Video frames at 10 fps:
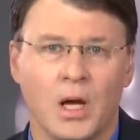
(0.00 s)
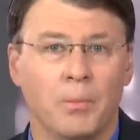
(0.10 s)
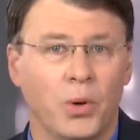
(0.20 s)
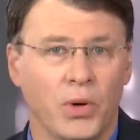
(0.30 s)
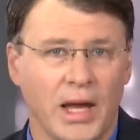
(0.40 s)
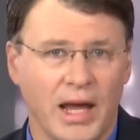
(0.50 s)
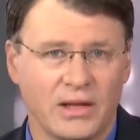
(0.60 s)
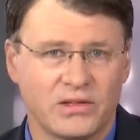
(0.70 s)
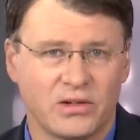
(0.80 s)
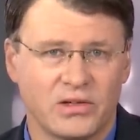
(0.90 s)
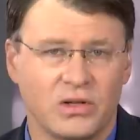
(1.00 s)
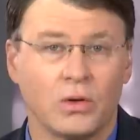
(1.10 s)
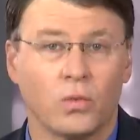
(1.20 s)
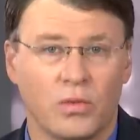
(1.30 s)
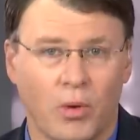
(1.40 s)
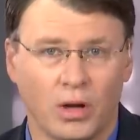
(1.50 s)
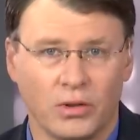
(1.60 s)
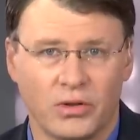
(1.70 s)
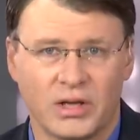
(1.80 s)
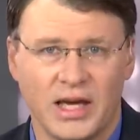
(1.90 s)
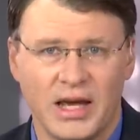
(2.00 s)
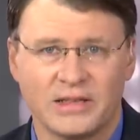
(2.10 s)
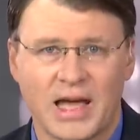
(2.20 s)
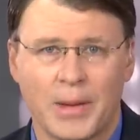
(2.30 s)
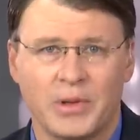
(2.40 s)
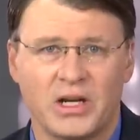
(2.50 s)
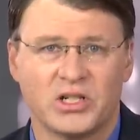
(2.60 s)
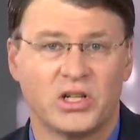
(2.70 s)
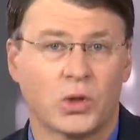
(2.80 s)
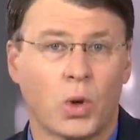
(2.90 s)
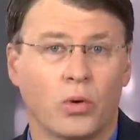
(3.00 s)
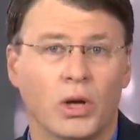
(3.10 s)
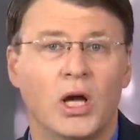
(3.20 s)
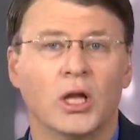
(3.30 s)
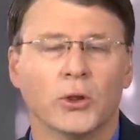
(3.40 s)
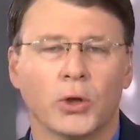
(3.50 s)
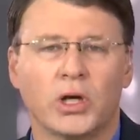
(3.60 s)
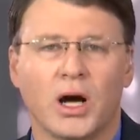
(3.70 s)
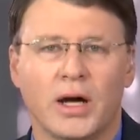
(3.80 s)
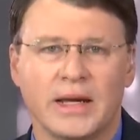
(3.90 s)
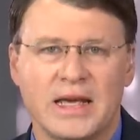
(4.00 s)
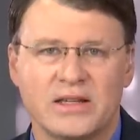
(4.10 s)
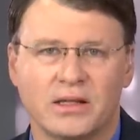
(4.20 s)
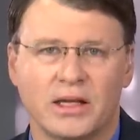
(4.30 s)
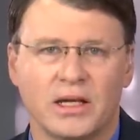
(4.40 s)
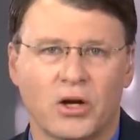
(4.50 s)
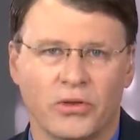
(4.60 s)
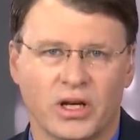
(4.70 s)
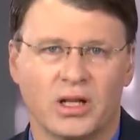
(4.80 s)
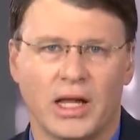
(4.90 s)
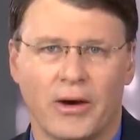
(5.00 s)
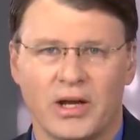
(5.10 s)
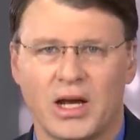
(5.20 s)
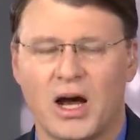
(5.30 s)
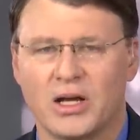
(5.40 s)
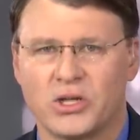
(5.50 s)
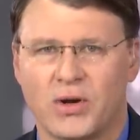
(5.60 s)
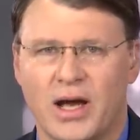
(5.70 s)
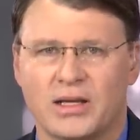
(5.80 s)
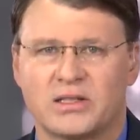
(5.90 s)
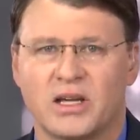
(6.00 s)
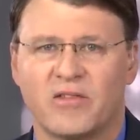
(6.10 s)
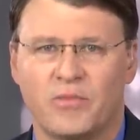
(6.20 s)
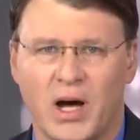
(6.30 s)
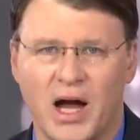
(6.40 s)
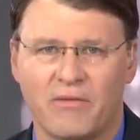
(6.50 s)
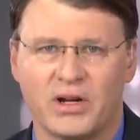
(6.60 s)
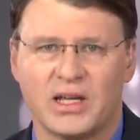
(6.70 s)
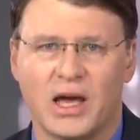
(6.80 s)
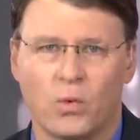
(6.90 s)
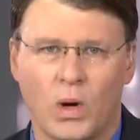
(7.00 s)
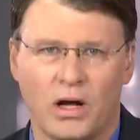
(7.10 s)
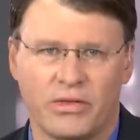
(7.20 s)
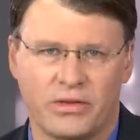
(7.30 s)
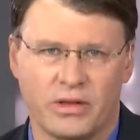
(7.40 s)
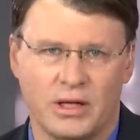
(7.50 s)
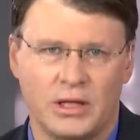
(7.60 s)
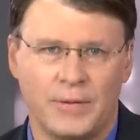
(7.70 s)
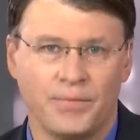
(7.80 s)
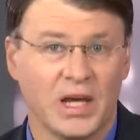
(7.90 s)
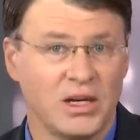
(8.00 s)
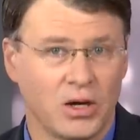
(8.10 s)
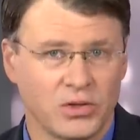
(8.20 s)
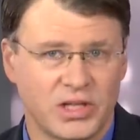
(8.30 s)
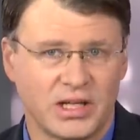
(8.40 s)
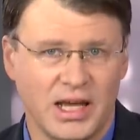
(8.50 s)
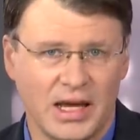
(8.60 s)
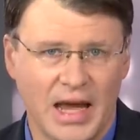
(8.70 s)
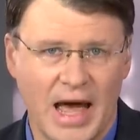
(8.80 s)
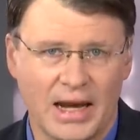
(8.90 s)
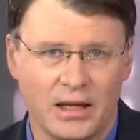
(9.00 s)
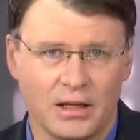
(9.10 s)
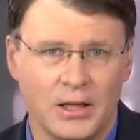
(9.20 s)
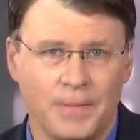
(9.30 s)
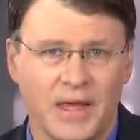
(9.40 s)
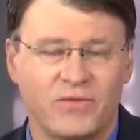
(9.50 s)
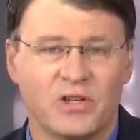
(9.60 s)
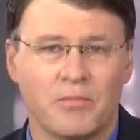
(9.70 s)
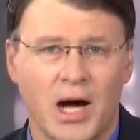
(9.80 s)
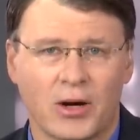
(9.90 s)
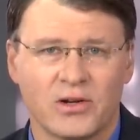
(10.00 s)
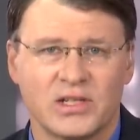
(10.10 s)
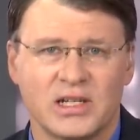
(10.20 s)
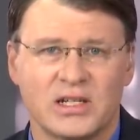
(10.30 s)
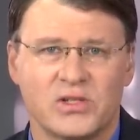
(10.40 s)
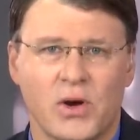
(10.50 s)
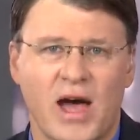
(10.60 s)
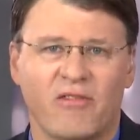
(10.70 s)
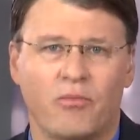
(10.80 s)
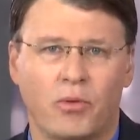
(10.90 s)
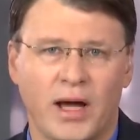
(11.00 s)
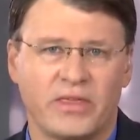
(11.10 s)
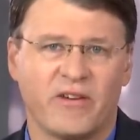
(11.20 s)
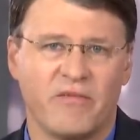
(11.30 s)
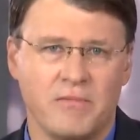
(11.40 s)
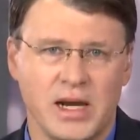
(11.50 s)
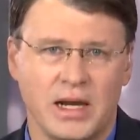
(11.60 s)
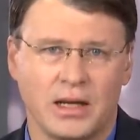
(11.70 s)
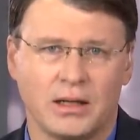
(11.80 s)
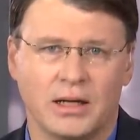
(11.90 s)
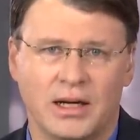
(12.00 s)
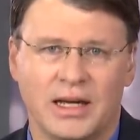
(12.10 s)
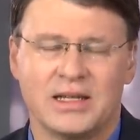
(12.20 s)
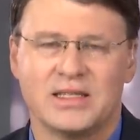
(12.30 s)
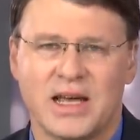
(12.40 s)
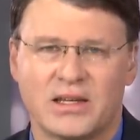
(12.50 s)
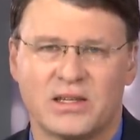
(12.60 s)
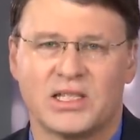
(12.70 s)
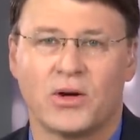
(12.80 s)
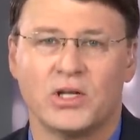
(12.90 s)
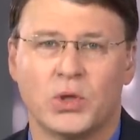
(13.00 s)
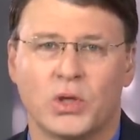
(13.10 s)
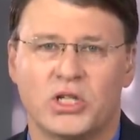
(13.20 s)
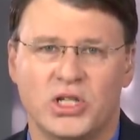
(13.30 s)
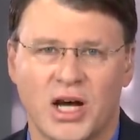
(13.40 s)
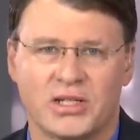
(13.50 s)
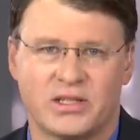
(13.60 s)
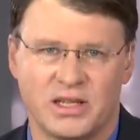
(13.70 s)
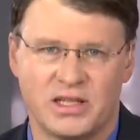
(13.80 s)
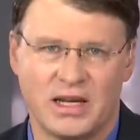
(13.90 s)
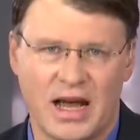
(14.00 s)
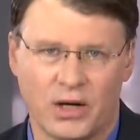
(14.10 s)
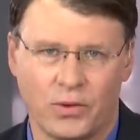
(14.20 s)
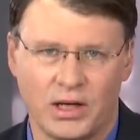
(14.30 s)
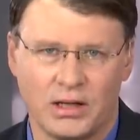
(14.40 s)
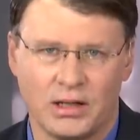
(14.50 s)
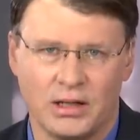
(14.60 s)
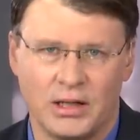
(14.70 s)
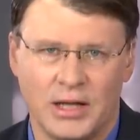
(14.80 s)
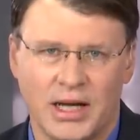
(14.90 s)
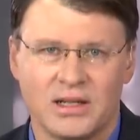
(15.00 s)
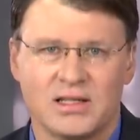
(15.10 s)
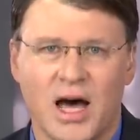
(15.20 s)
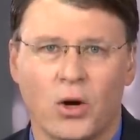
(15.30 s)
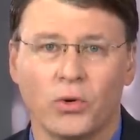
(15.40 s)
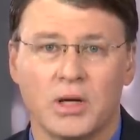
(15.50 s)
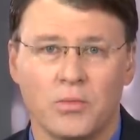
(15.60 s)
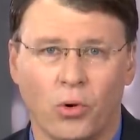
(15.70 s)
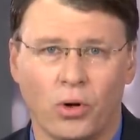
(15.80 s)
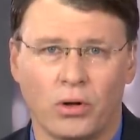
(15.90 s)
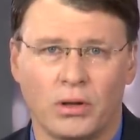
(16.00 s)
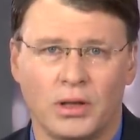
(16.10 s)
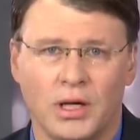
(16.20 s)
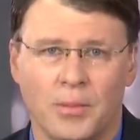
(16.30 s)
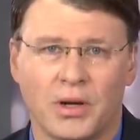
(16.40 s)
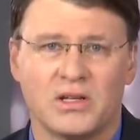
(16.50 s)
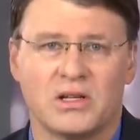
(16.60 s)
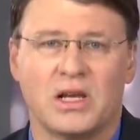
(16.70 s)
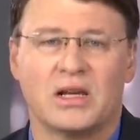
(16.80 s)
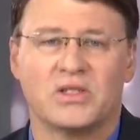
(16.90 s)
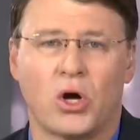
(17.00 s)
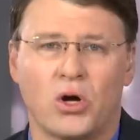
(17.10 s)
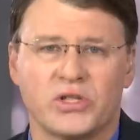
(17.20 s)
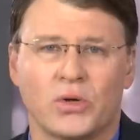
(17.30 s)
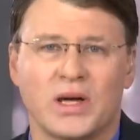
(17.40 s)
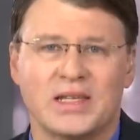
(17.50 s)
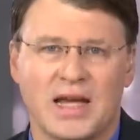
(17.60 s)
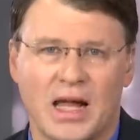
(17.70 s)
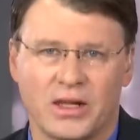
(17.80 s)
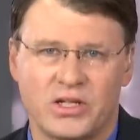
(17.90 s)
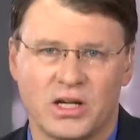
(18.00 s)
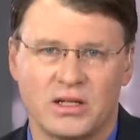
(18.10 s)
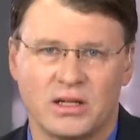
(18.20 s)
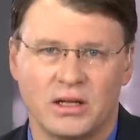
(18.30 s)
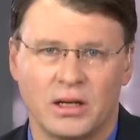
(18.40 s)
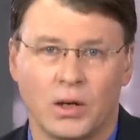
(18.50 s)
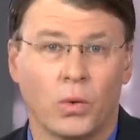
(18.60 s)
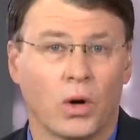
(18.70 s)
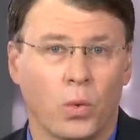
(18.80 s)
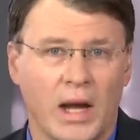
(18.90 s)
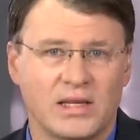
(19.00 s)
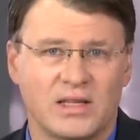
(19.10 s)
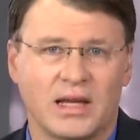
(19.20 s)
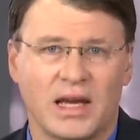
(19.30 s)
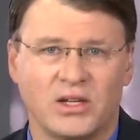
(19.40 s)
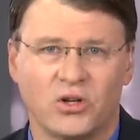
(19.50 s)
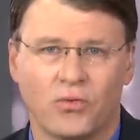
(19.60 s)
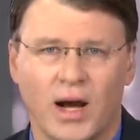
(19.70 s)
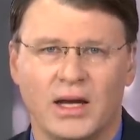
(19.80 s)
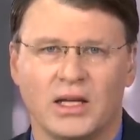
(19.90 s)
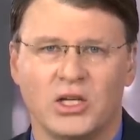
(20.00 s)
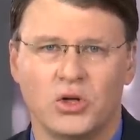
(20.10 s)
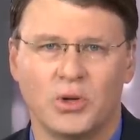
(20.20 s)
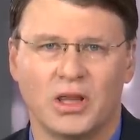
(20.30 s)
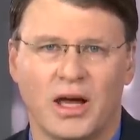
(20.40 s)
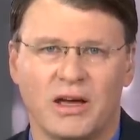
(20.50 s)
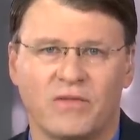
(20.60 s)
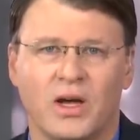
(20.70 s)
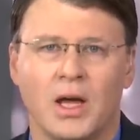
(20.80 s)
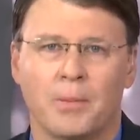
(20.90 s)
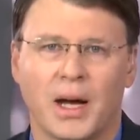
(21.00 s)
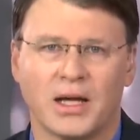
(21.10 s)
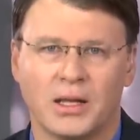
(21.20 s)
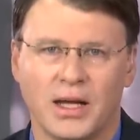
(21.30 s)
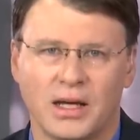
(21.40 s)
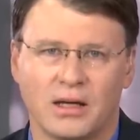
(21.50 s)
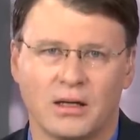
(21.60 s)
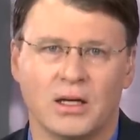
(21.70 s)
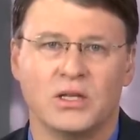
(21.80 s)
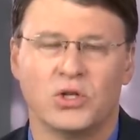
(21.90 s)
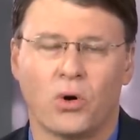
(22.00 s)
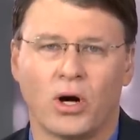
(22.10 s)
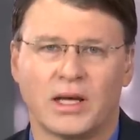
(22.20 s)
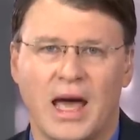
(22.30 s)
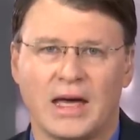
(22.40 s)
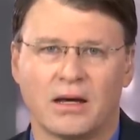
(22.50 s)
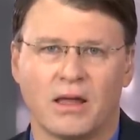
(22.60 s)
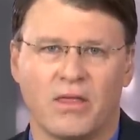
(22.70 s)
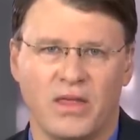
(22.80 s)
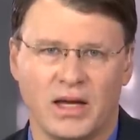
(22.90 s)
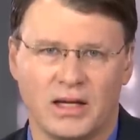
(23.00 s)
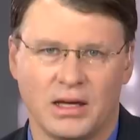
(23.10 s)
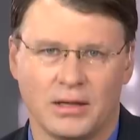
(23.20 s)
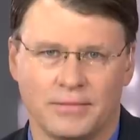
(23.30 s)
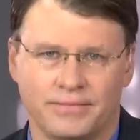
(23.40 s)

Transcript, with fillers: Bouie answers with Martin Luther King's admonition to, quote, look uneasily on the glaring contrast of poverty and wealth. He notes that King added, if democracy is to have breadth of meaning, it is necessary to adjust this inequity. It is not only moral, but it is also intelligent. We are wasting and degrading human life by clinging to archaic thinking.